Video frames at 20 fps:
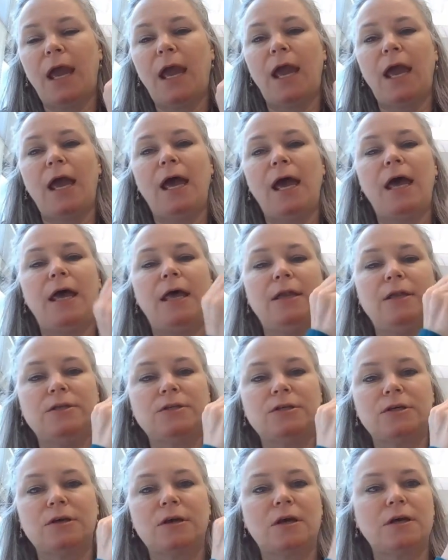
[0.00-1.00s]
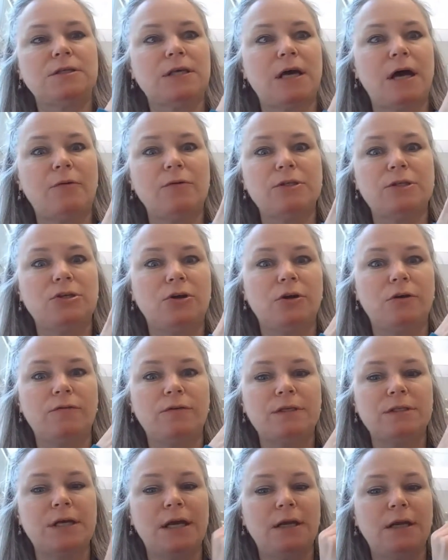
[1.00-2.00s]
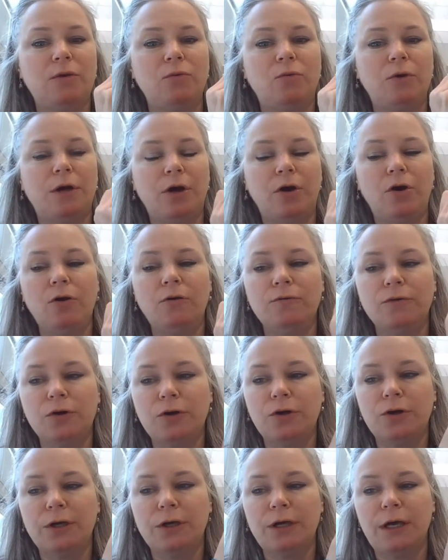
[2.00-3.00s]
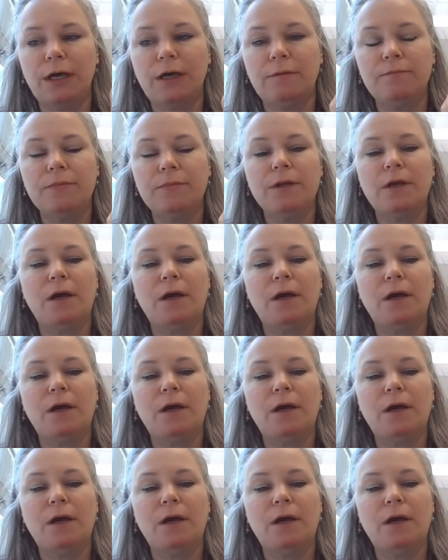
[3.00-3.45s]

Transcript: And because I was nervous, I didn't want to overcook it.